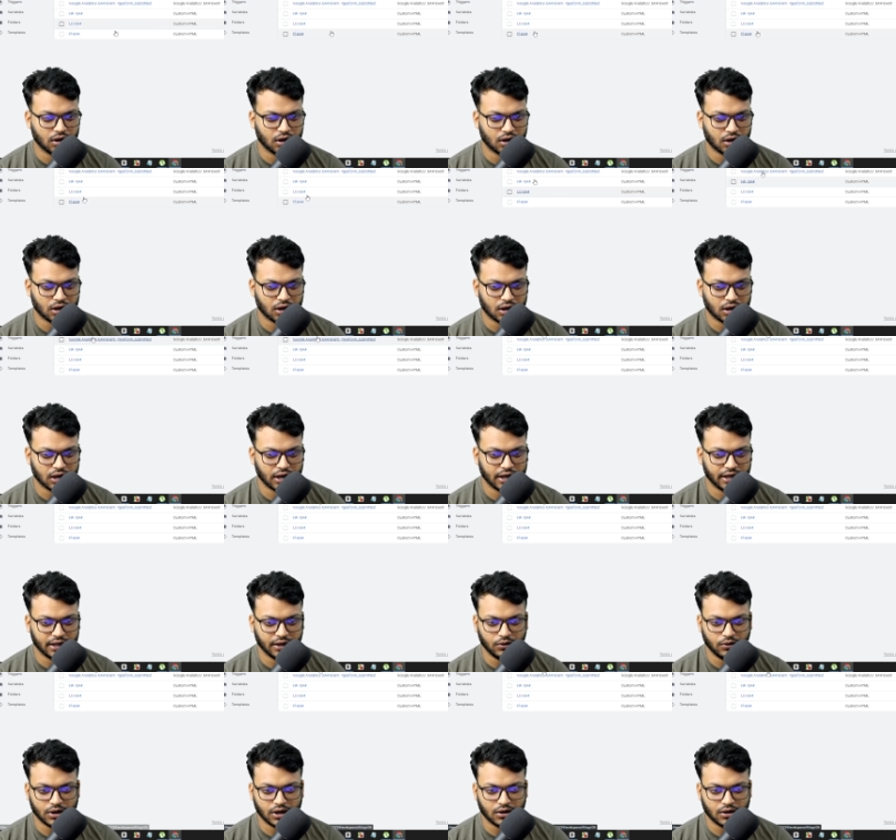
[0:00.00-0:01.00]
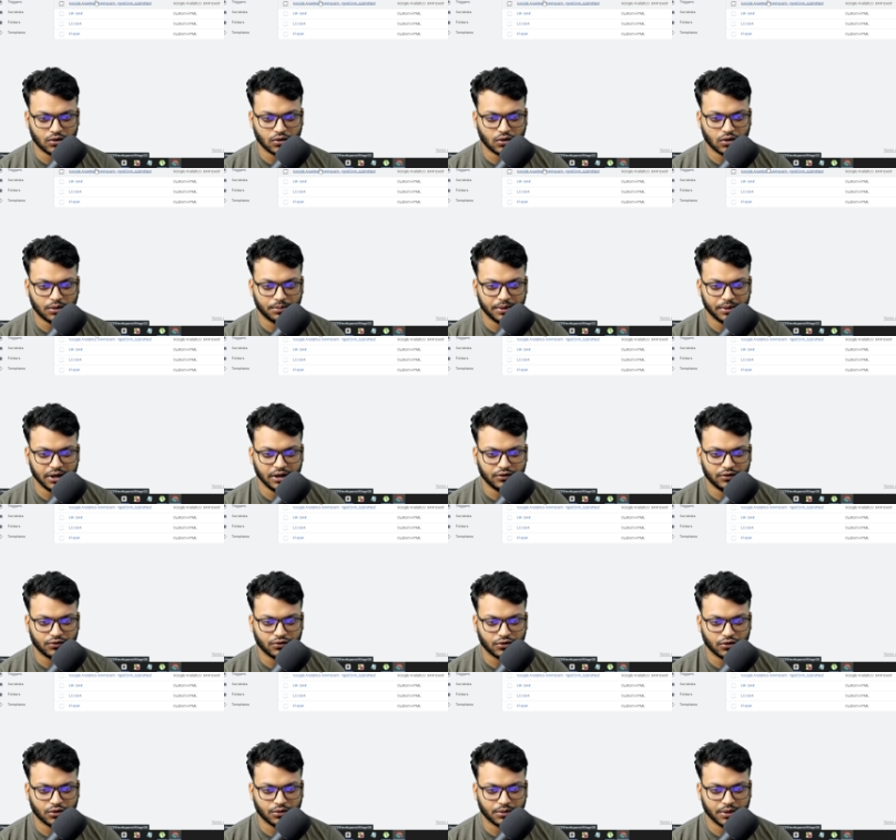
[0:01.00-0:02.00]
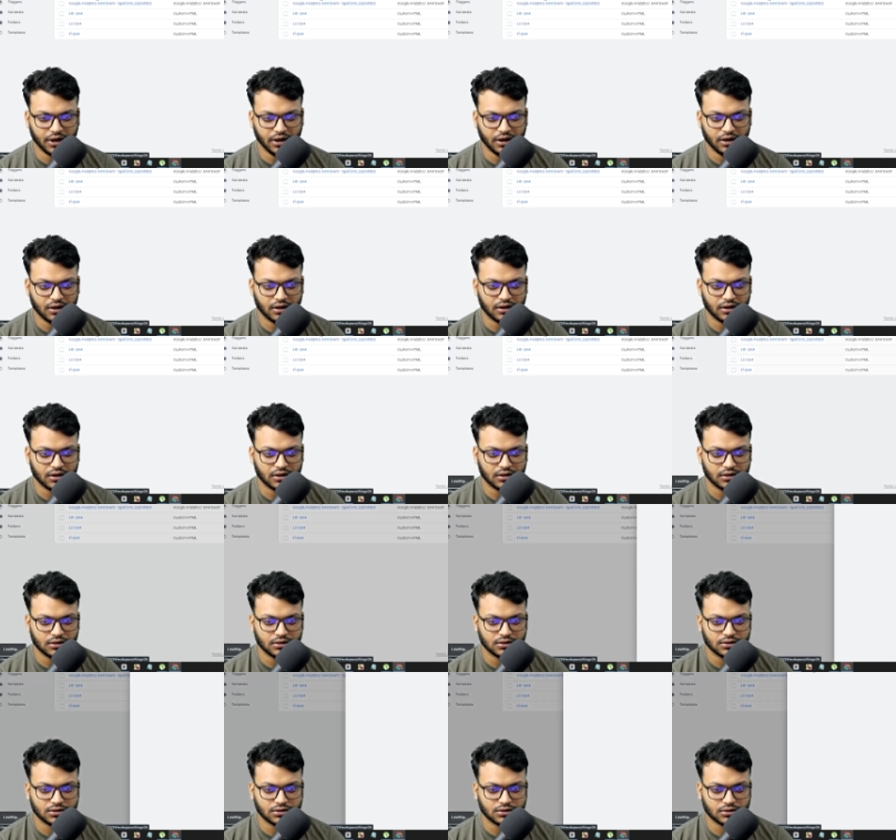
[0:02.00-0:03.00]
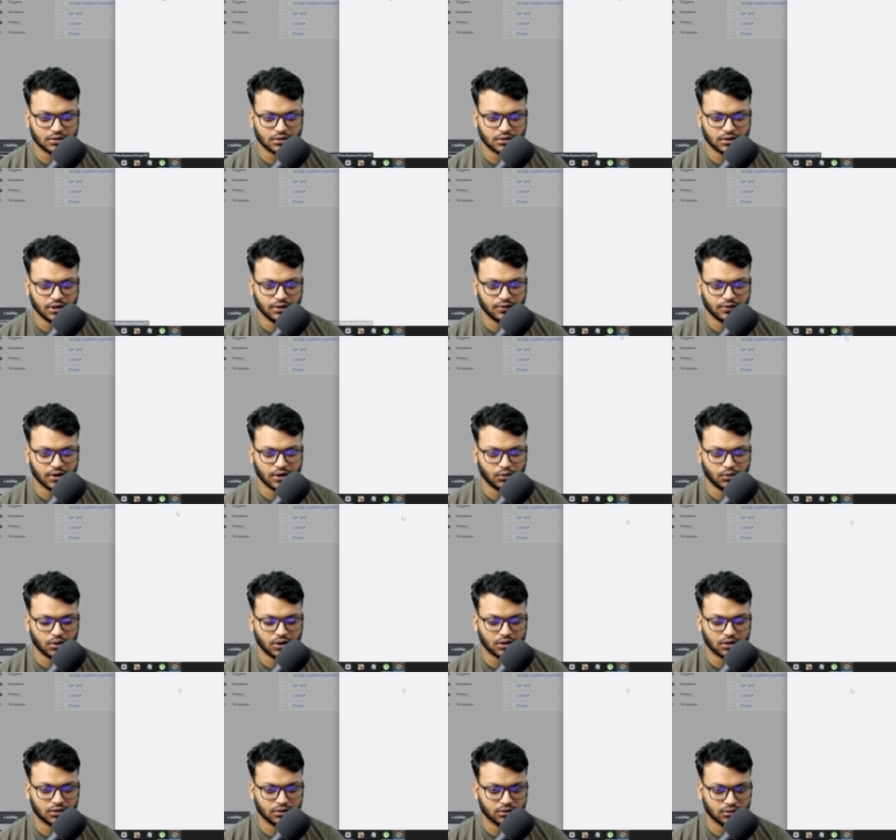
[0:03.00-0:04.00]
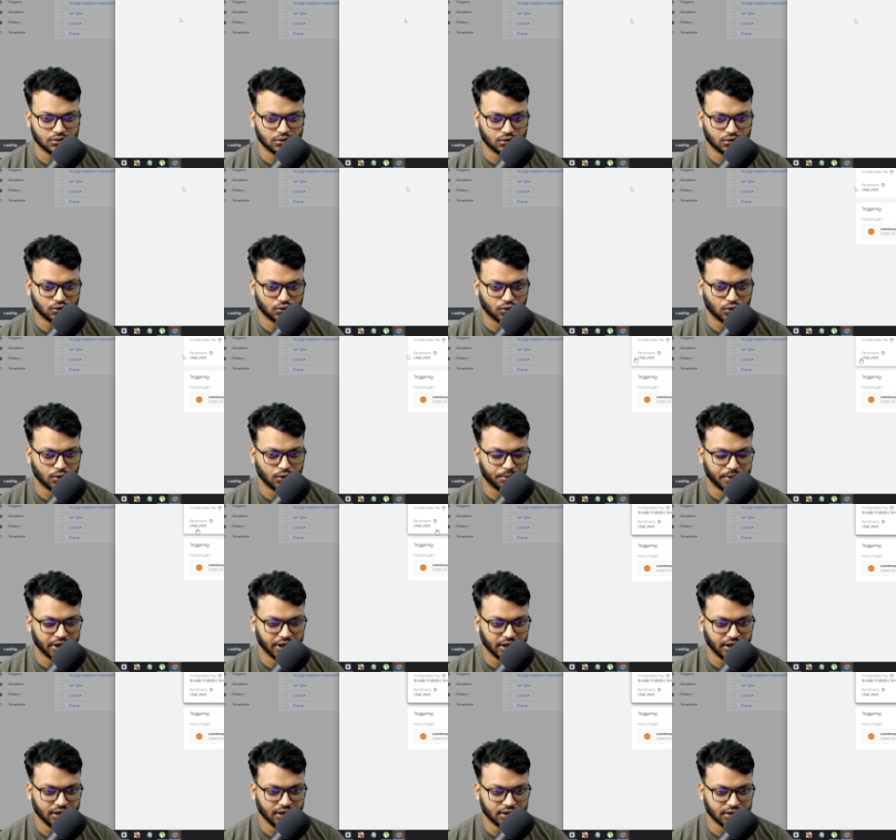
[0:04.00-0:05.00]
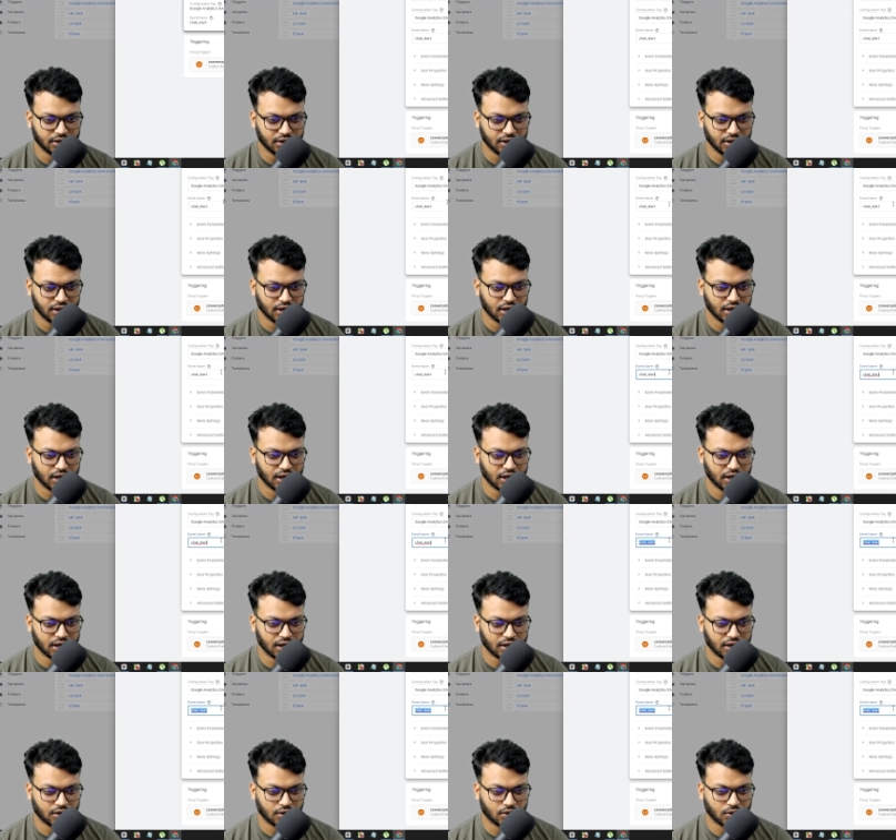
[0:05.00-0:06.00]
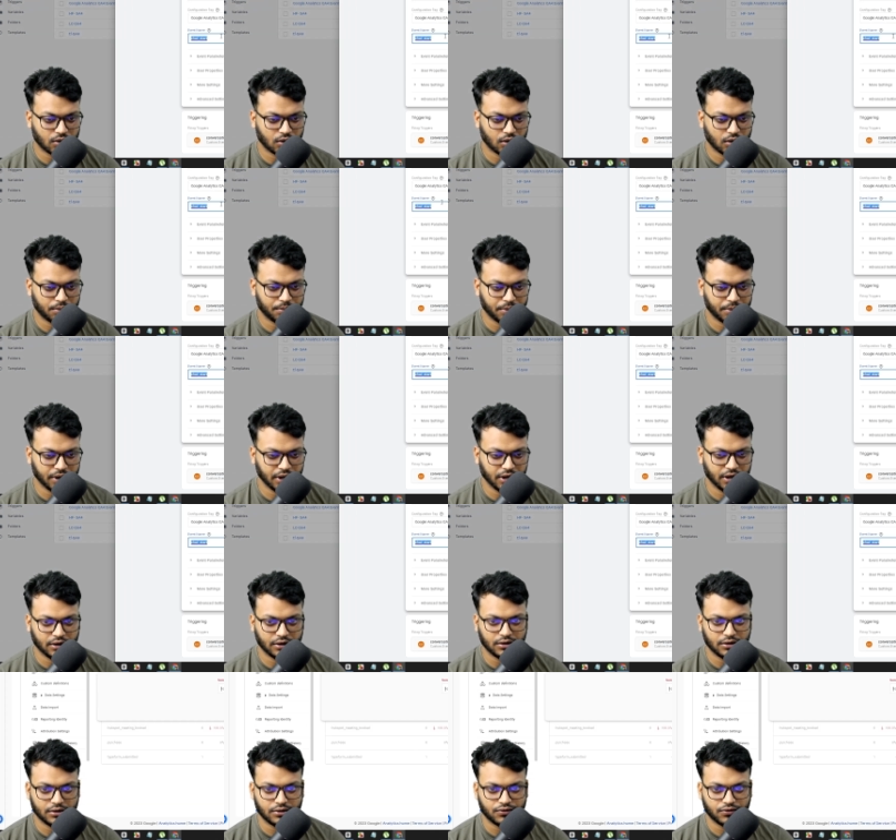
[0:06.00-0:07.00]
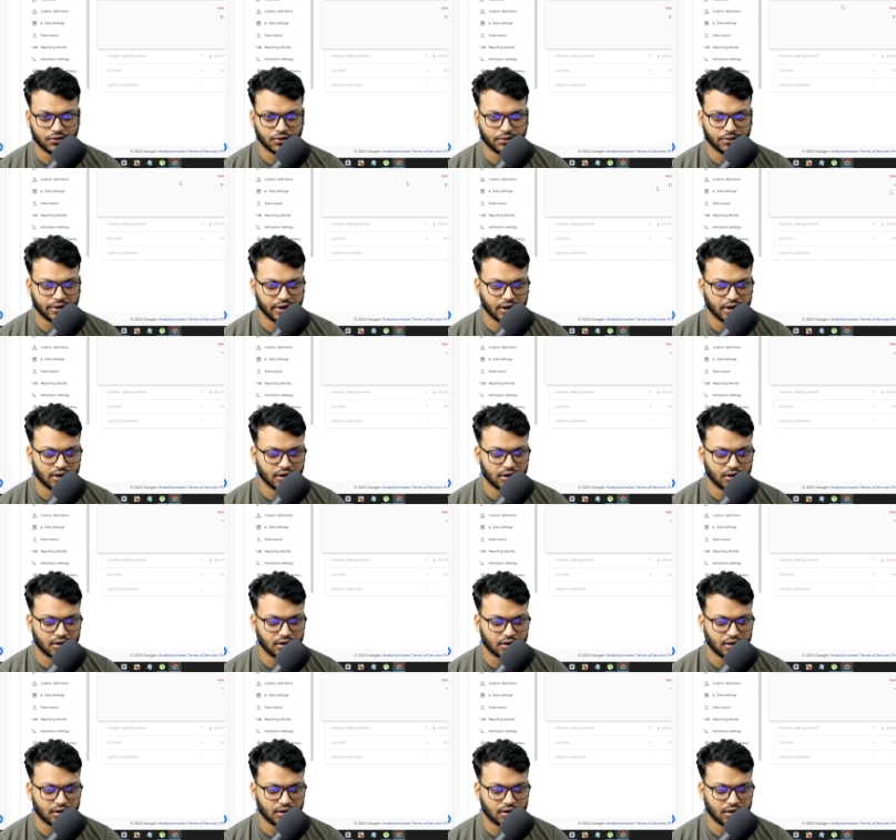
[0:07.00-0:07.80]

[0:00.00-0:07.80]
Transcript: uh, like you can copy it from here so if I want to open it and copy it from here